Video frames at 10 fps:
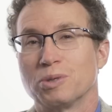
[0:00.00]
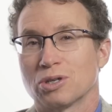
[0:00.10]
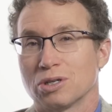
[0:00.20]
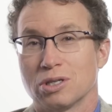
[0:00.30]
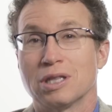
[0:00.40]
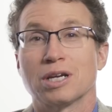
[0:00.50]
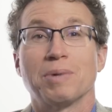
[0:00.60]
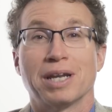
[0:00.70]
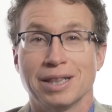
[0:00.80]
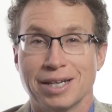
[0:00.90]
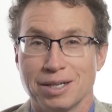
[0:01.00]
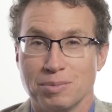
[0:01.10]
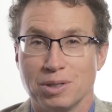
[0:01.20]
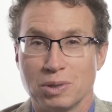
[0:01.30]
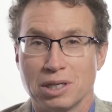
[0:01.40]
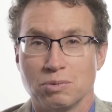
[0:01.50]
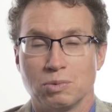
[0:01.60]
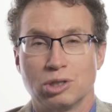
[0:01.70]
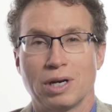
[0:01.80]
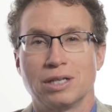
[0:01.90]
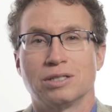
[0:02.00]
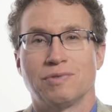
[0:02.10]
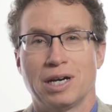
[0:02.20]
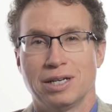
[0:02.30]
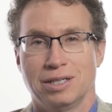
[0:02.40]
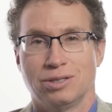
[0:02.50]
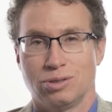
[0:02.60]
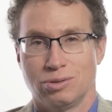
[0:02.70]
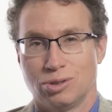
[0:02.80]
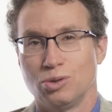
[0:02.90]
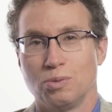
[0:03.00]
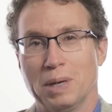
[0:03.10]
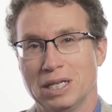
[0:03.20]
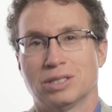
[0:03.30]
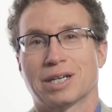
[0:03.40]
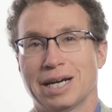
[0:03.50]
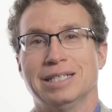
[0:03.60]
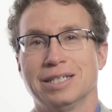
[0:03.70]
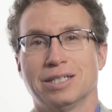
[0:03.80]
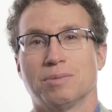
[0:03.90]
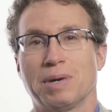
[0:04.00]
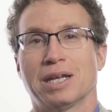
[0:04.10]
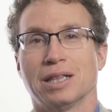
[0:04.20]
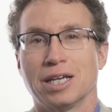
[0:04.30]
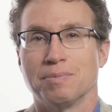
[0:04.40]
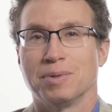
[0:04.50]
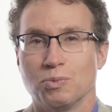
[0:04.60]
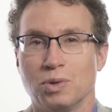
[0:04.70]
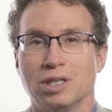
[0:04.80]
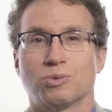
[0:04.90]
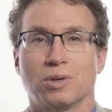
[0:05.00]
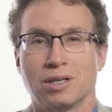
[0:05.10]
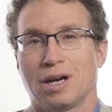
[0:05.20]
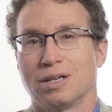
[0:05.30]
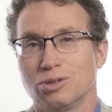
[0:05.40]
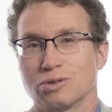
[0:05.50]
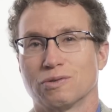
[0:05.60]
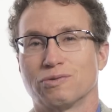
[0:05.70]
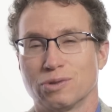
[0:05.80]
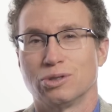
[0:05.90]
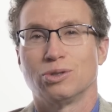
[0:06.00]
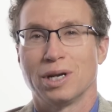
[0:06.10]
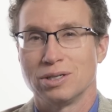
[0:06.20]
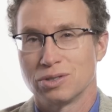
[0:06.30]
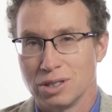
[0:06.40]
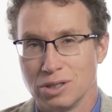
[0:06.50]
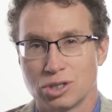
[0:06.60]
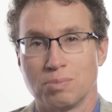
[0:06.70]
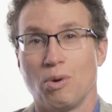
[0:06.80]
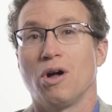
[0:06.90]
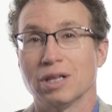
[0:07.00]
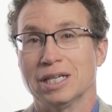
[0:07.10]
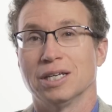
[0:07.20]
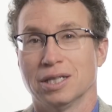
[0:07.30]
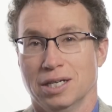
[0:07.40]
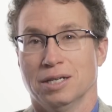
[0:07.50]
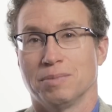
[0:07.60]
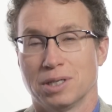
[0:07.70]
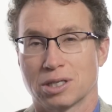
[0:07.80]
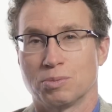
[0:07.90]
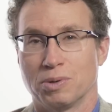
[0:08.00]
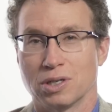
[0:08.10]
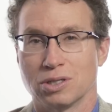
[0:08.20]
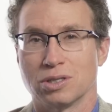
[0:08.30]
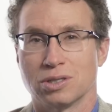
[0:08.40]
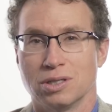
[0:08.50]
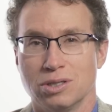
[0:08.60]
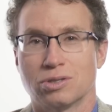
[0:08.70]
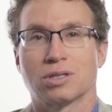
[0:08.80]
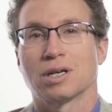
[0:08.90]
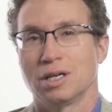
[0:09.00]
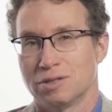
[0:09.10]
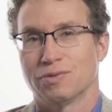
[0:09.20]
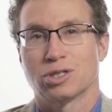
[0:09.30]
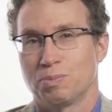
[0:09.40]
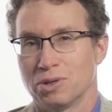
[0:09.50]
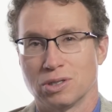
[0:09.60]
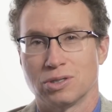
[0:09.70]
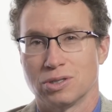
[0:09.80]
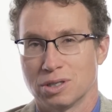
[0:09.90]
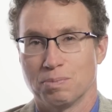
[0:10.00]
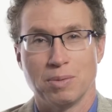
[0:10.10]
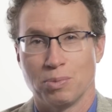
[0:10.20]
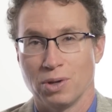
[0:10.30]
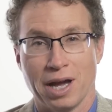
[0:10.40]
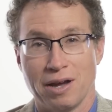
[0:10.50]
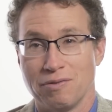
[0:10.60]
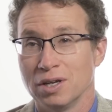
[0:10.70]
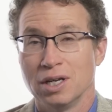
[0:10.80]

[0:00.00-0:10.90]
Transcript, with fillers: we started to think about enlightenment, we, we try to divide it into two basic ideas about enlightenment. One is what I usually refer to as the small e enlightenment experiences. And these are the kinds of experiences that people have